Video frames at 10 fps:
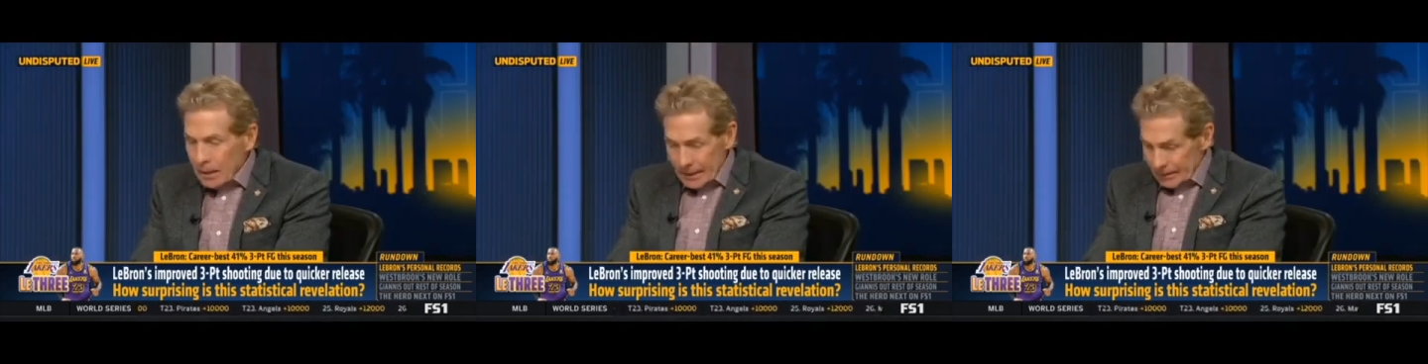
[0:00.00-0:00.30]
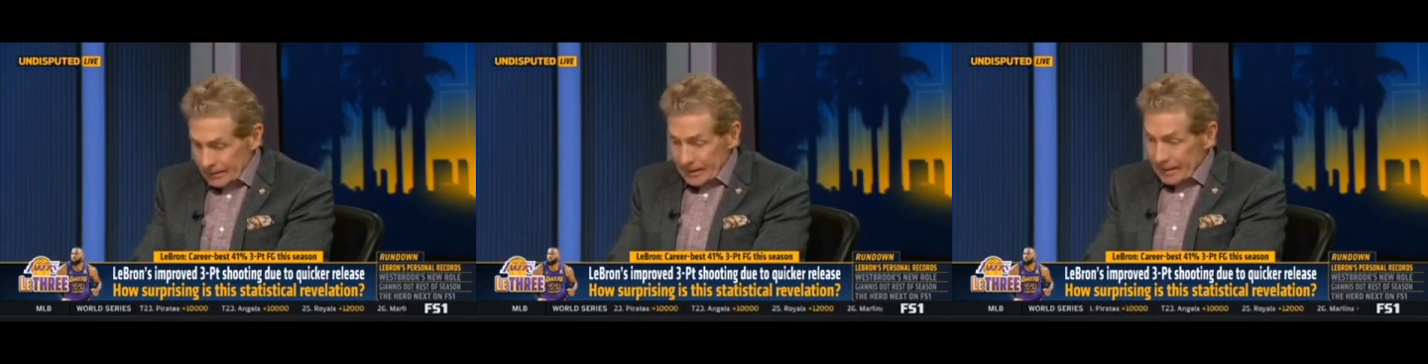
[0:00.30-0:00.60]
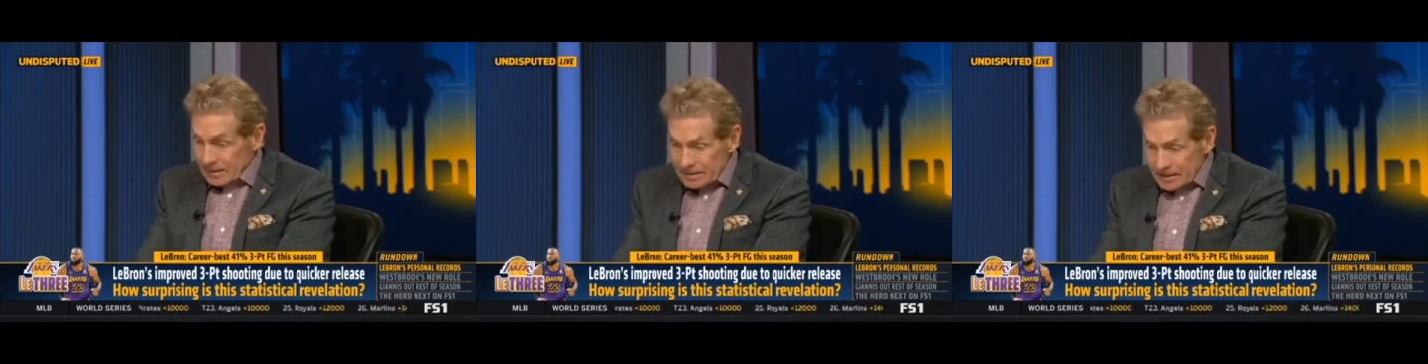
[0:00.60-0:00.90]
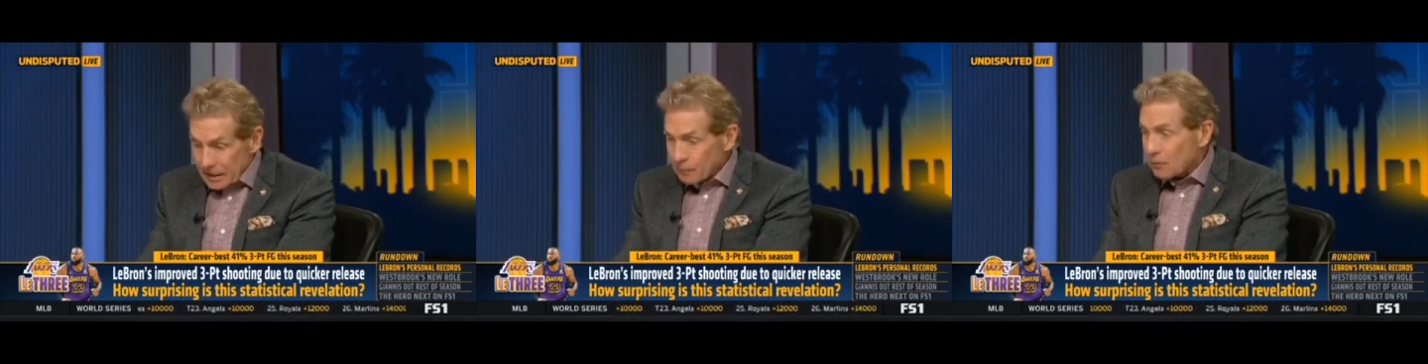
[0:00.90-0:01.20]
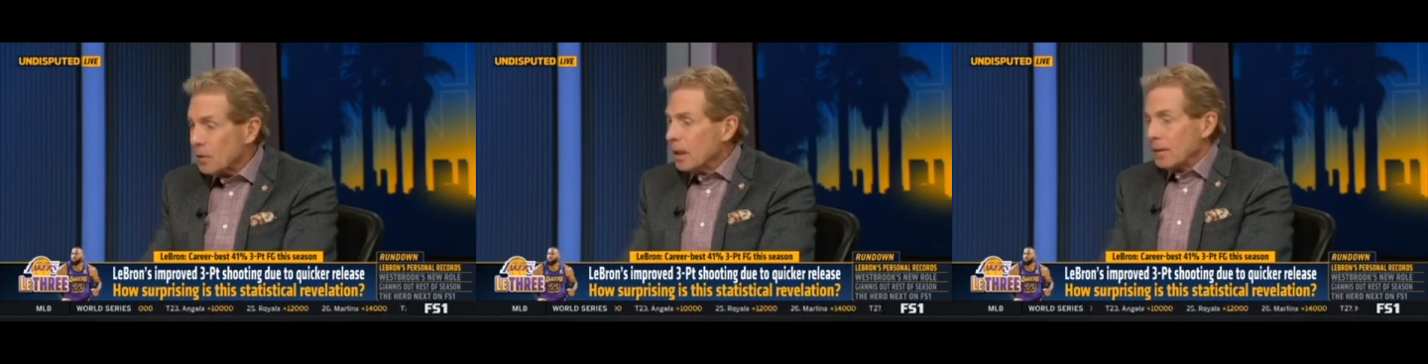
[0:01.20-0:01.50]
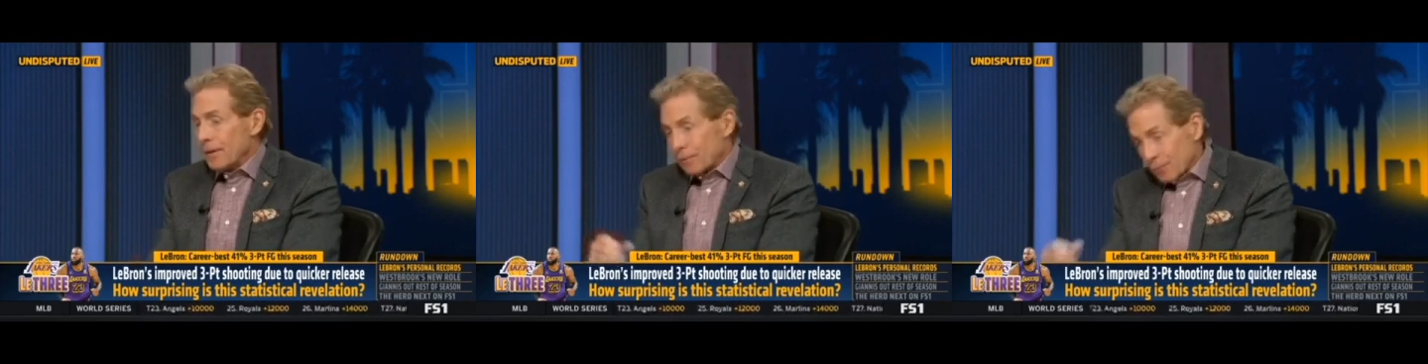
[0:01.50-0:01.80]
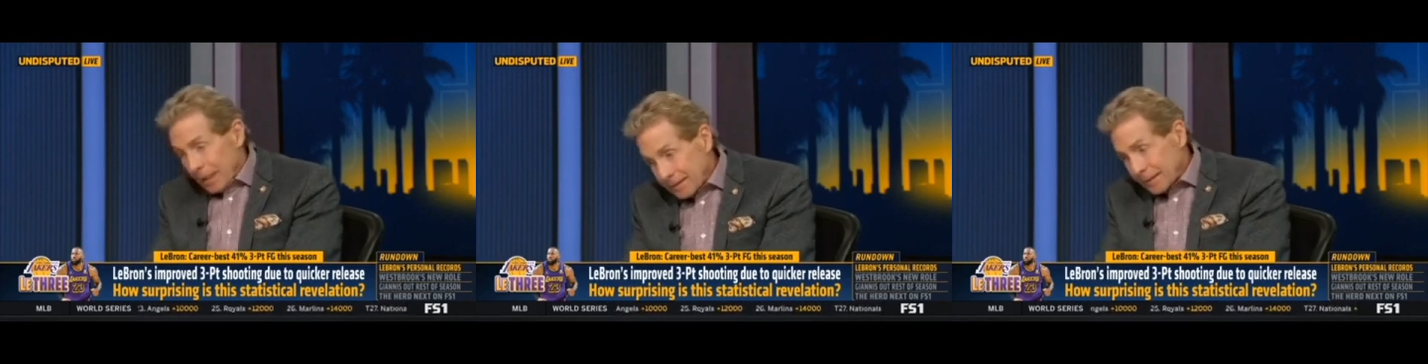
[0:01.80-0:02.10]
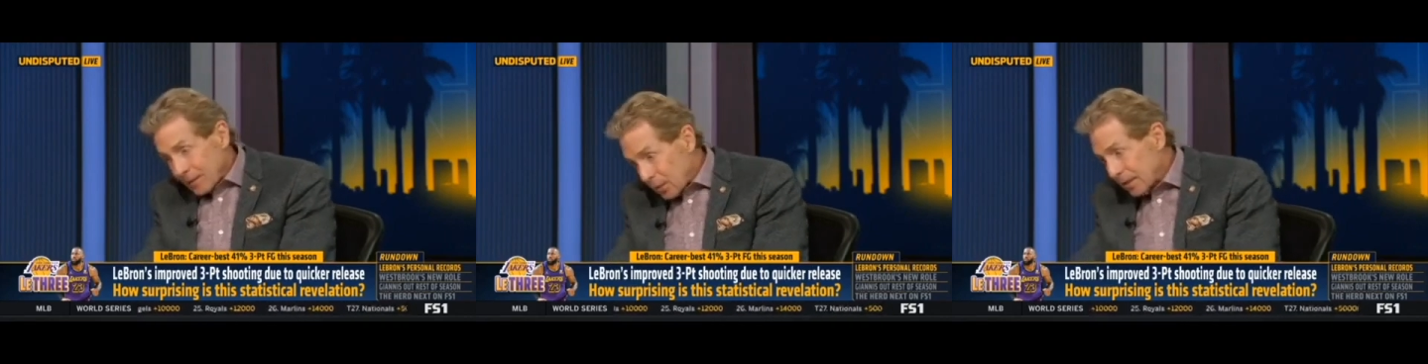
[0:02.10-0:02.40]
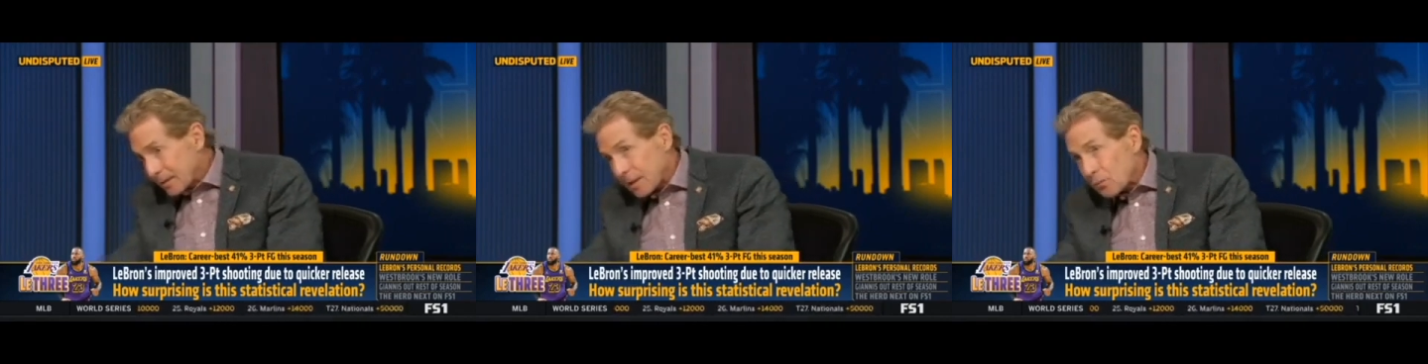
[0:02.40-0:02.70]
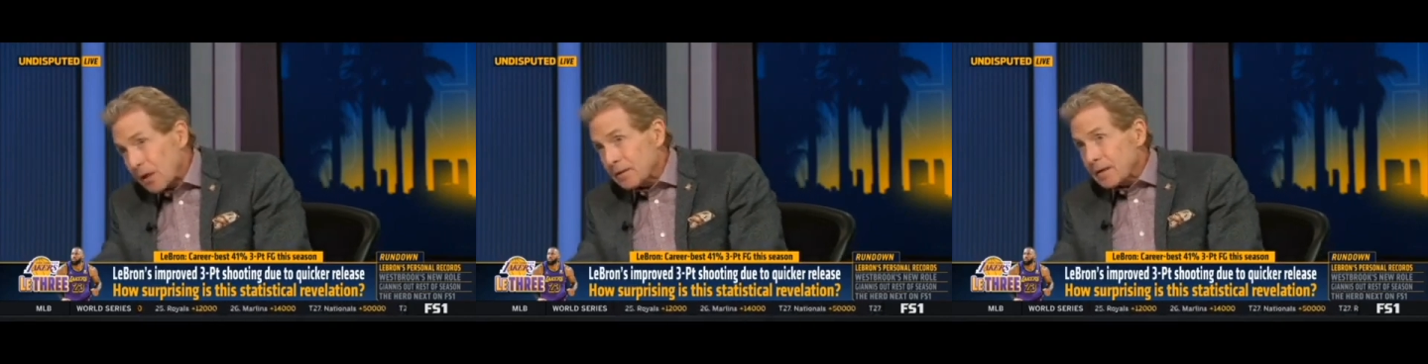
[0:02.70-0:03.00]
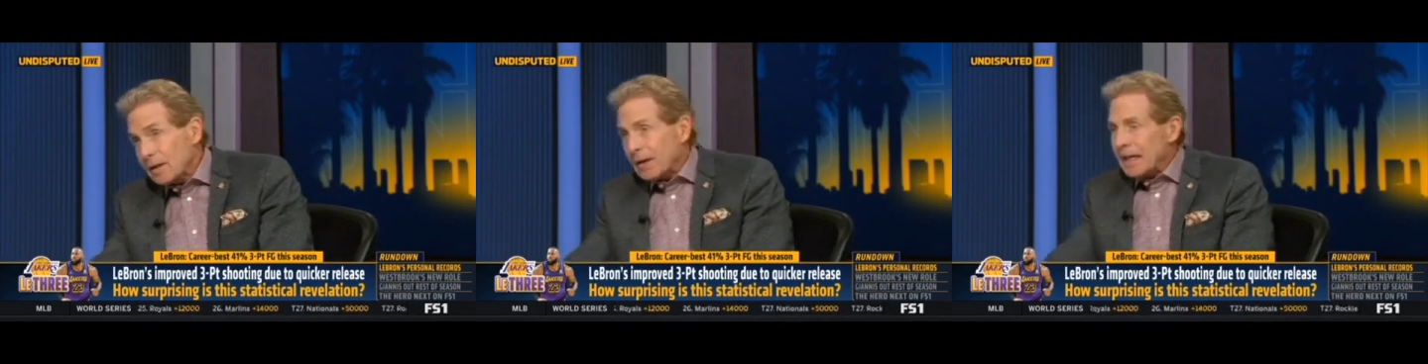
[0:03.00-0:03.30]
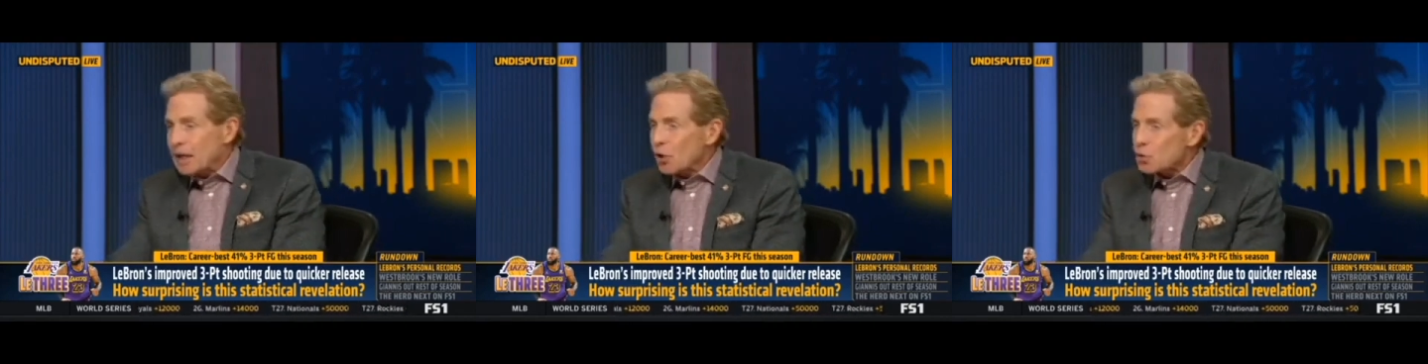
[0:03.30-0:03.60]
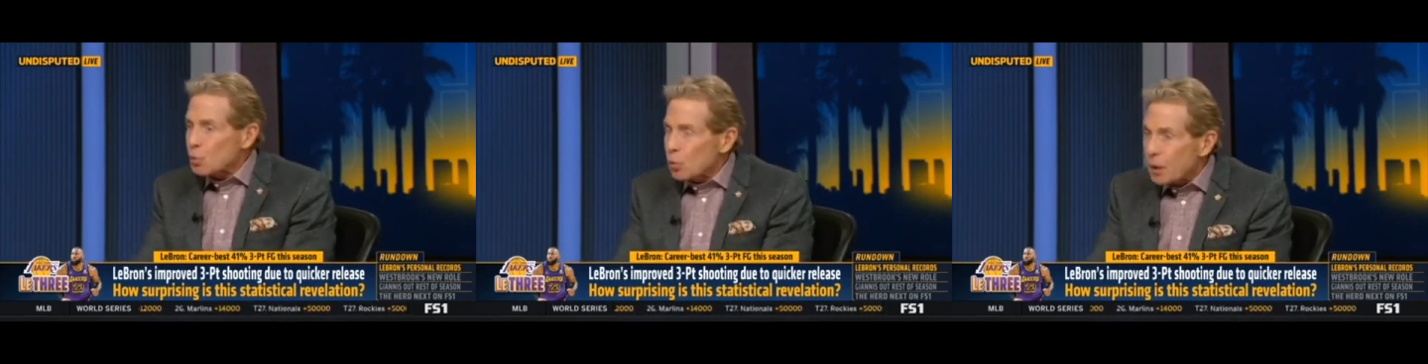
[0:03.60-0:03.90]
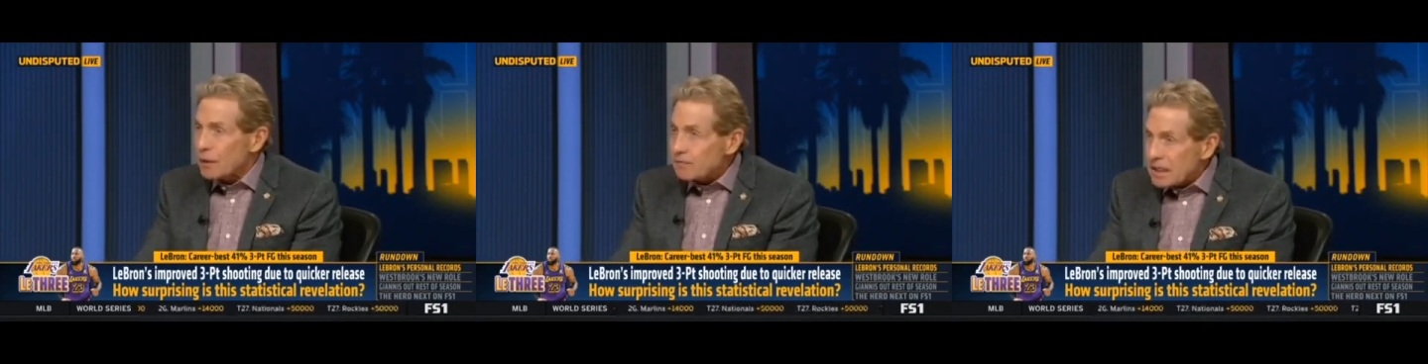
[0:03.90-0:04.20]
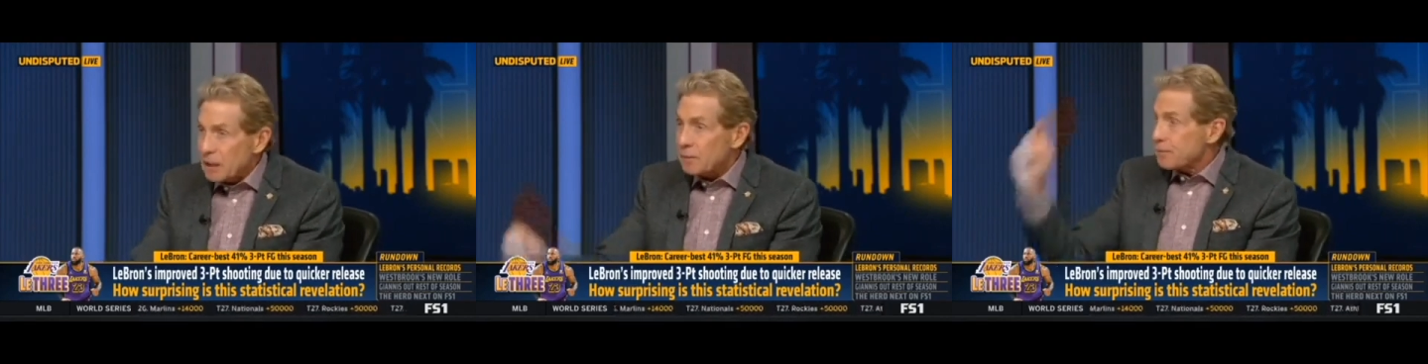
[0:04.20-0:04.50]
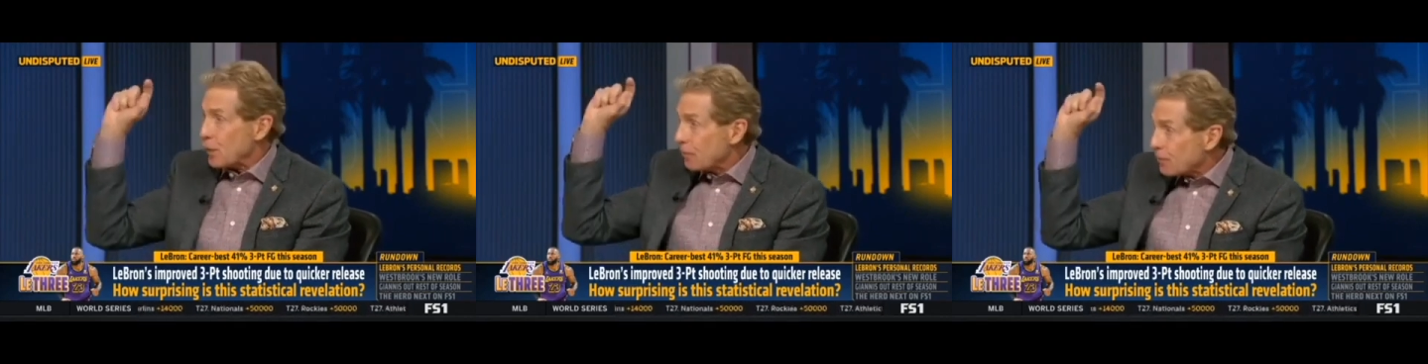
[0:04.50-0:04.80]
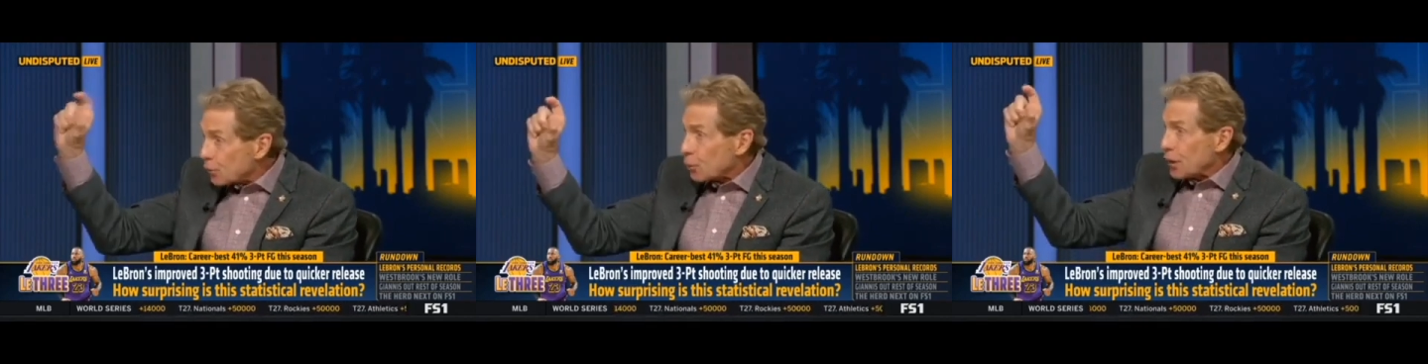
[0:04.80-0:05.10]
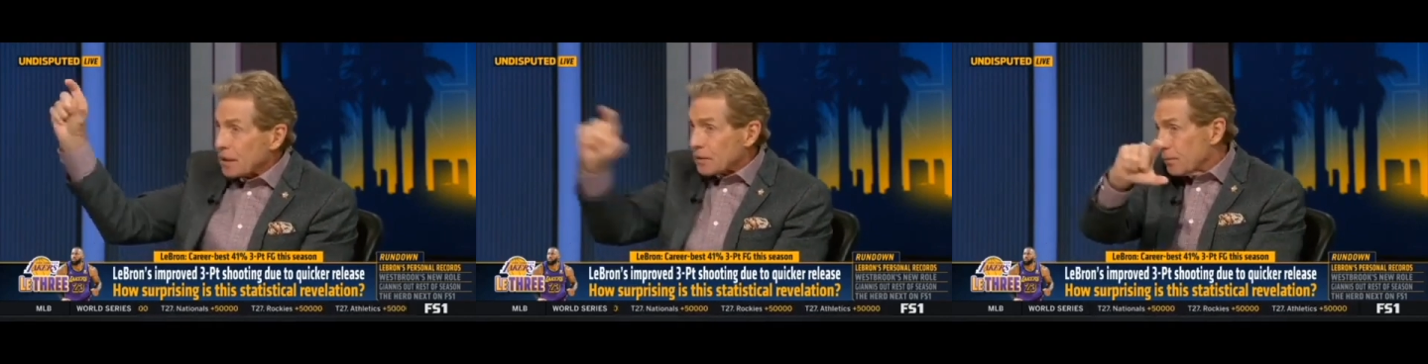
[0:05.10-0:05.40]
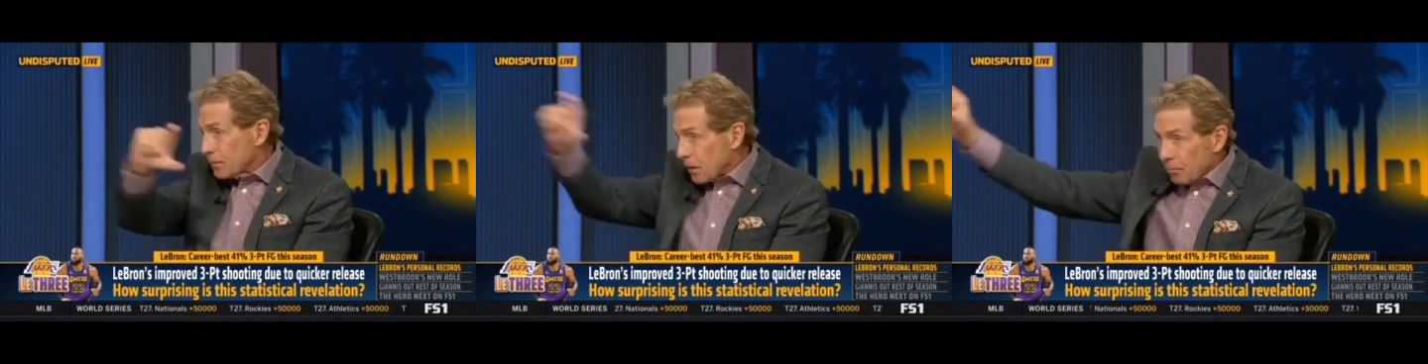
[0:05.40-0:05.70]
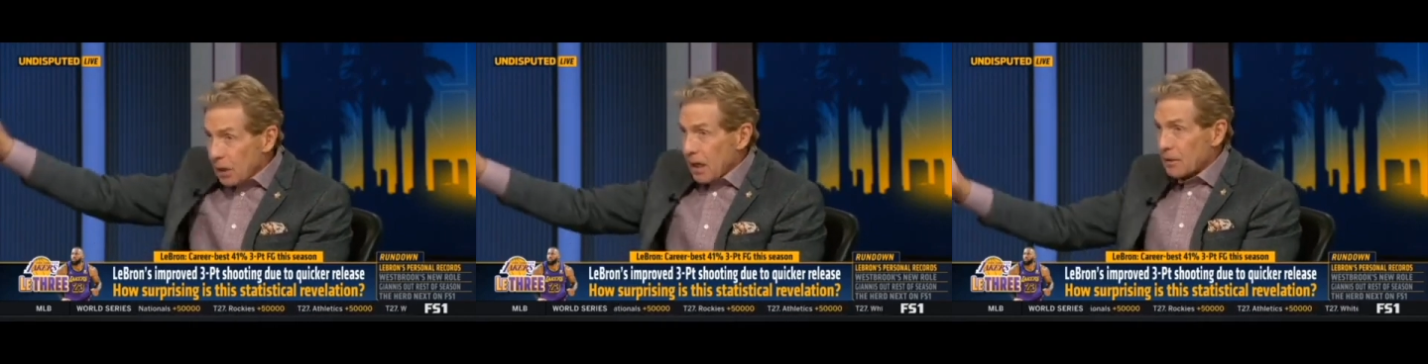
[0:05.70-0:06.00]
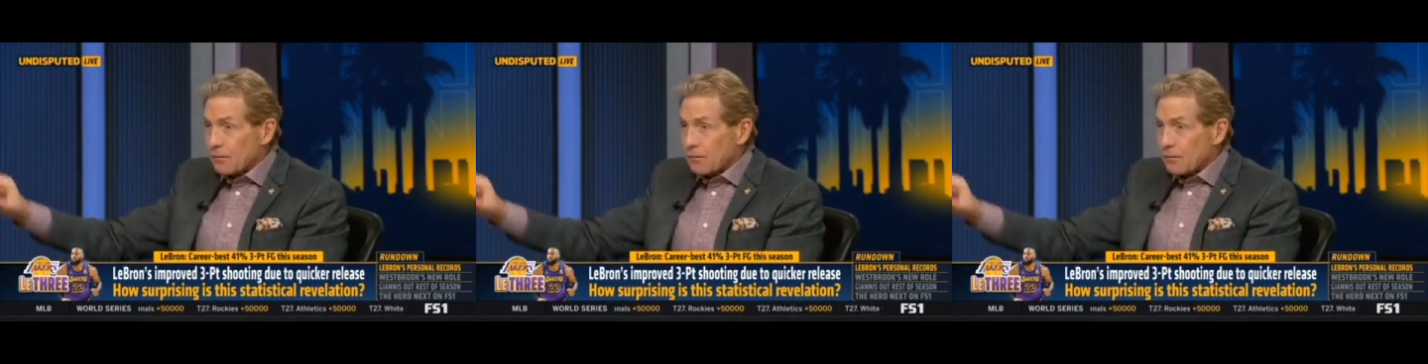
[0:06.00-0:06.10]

And then against Denver, they're right there, and he goes 1 of 10 from 3 in the combined.